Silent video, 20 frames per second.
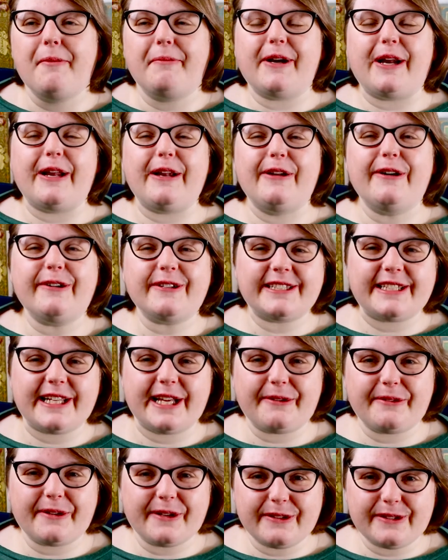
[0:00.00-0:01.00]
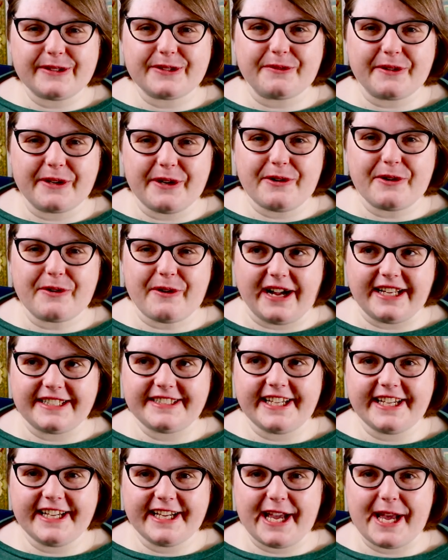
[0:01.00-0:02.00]
But it looks like one of those Rio
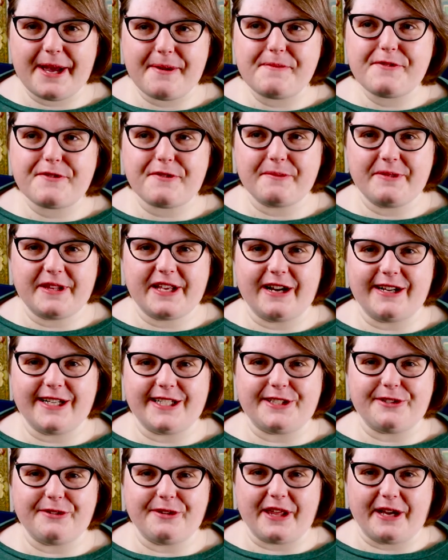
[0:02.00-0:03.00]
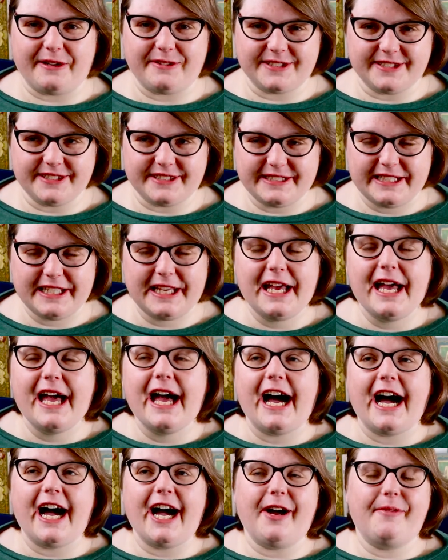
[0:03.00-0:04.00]
Grande games from the early 2000s.
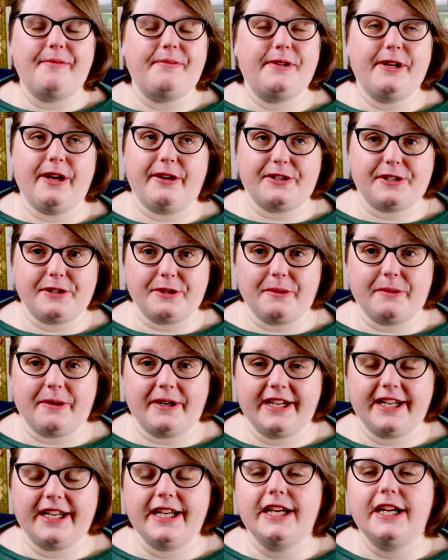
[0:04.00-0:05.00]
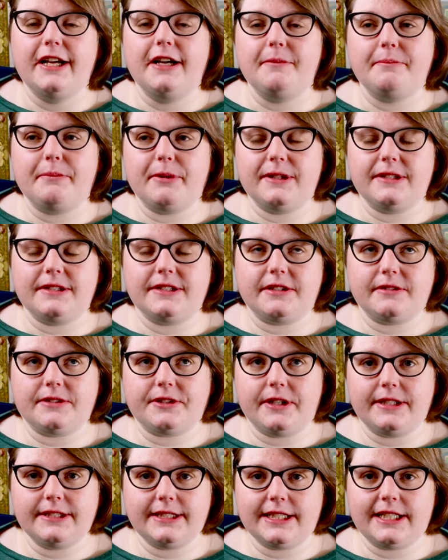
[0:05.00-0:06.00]
Um, not sure why. But so
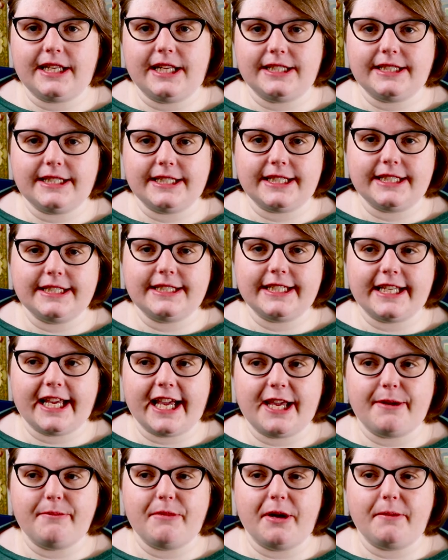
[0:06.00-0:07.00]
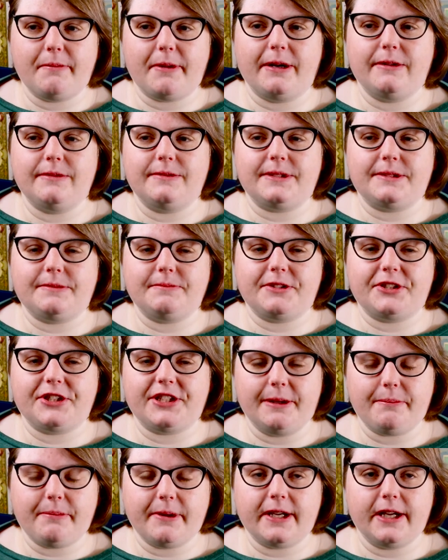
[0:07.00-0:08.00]
Transatlantic is a game about
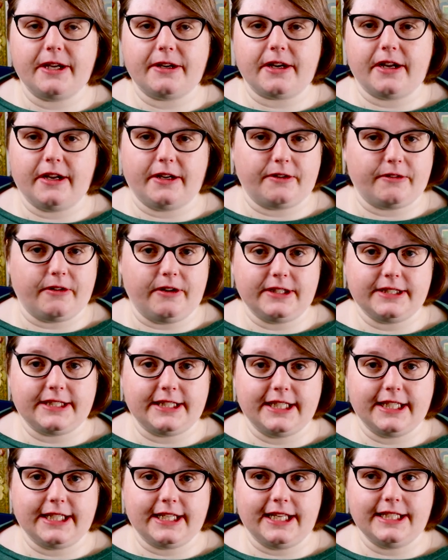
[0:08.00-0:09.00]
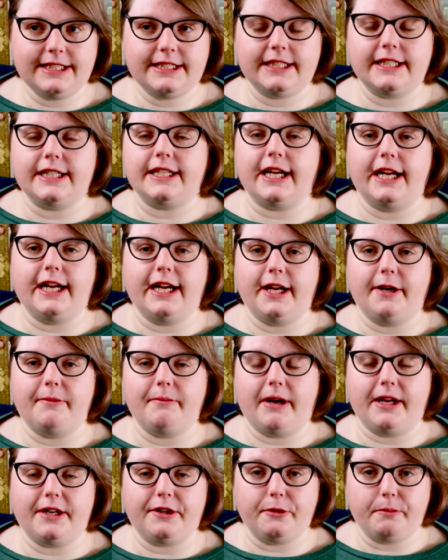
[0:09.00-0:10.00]
shipping across the Atlantic
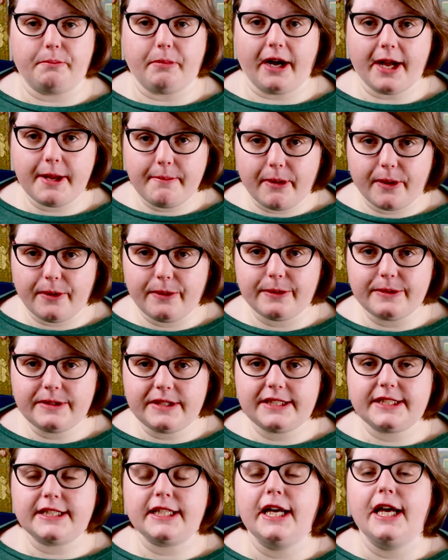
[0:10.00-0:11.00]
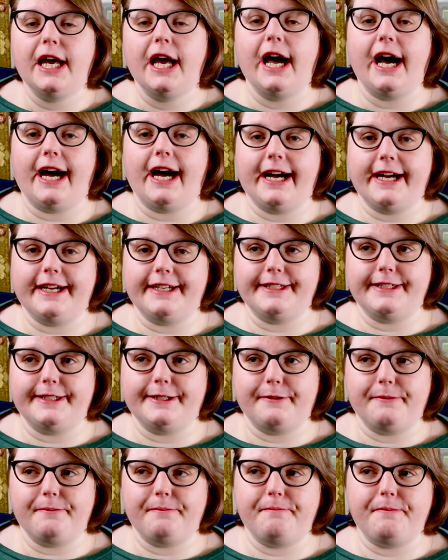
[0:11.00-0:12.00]
um, and you buy boats
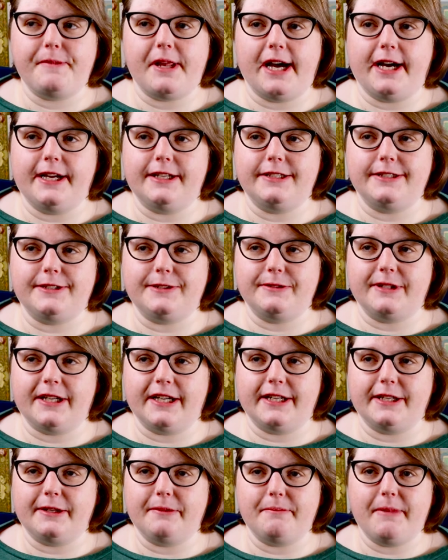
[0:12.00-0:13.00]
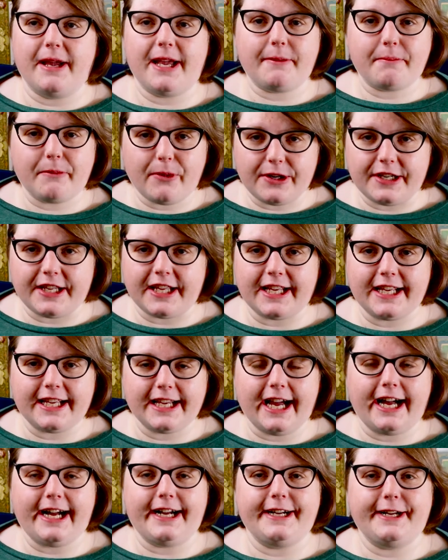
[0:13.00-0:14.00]
um, and you kind of make
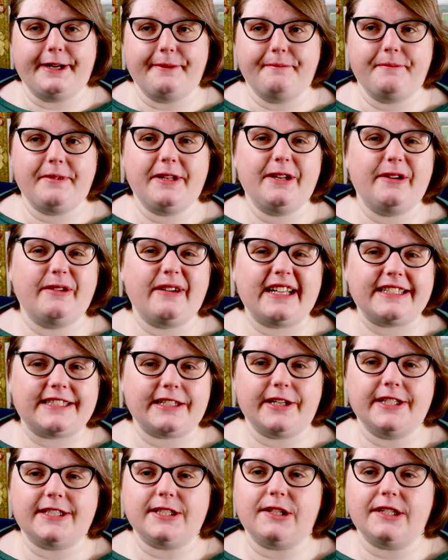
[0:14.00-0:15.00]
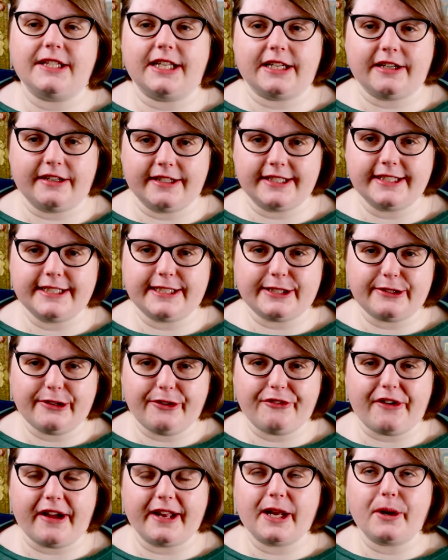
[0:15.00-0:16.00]
money. Um, you know, it's, it's all that kind of
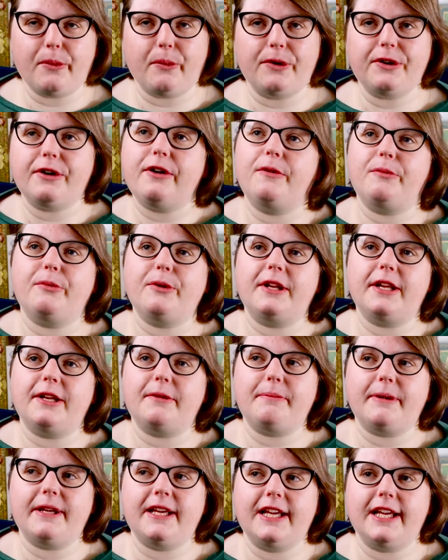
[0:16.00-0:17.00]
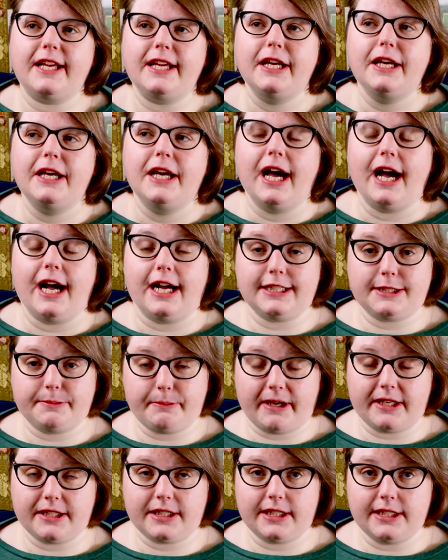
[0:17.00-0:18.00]
stuff. And I wondered, would it be as
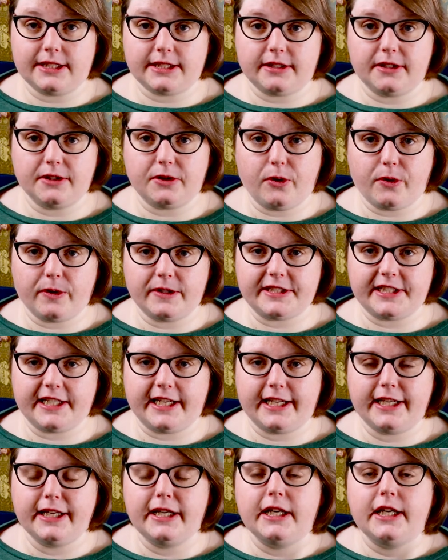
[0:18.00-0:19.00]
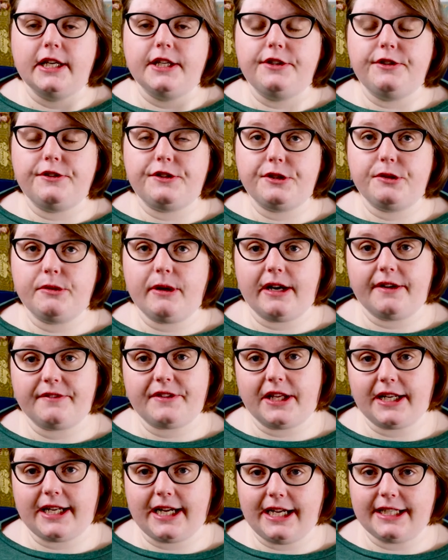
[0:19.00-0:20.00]
special as Concordia? You do have
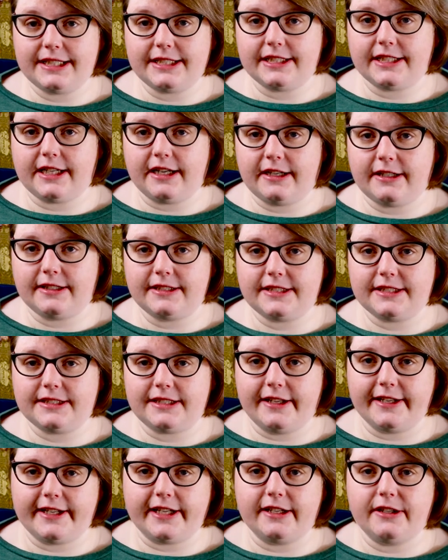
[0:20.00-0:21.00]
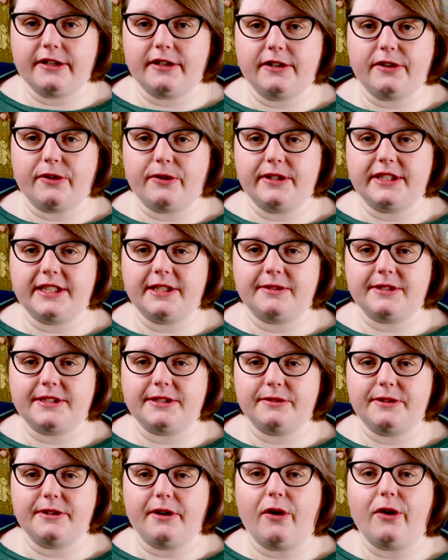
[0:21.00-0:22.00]
that hand of cards like in Concordia.
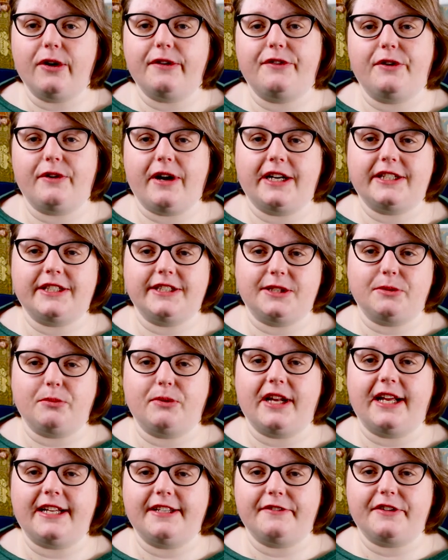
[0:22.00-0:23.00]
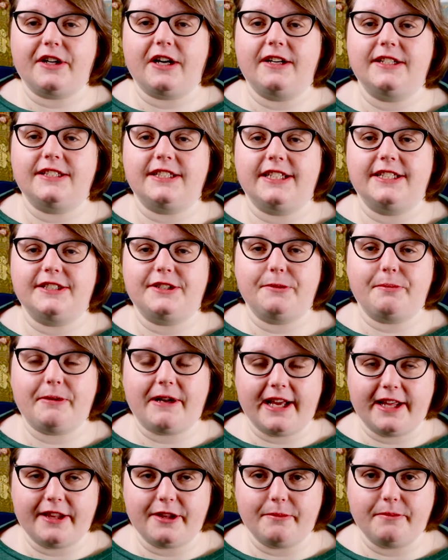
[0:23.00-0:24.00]
So you, all of your actions are one hand of cards and as you
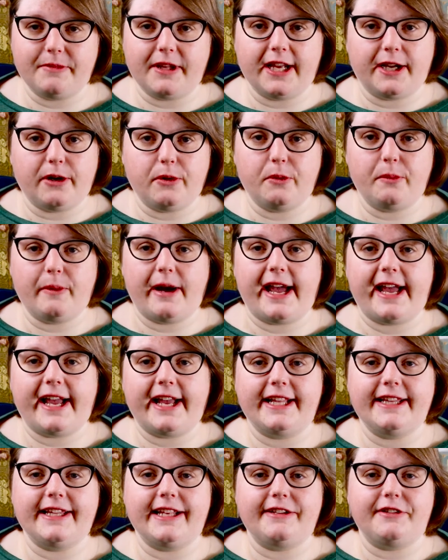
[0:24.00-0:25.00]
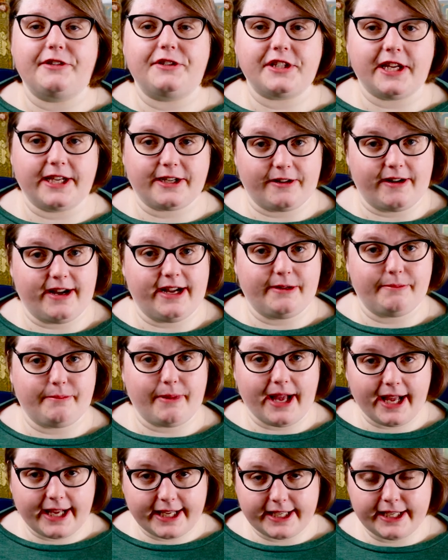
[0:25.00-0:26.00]
play them, they go away and then you take your hand
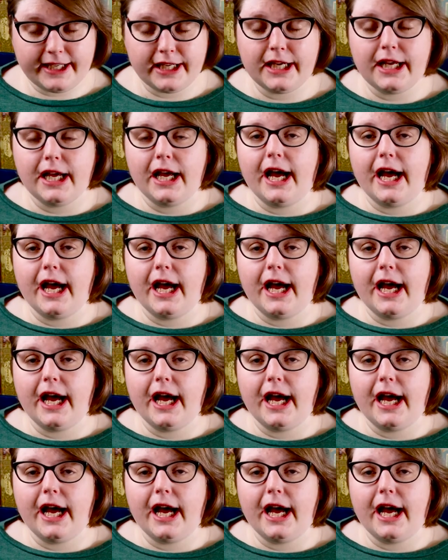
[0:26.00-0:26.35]
back.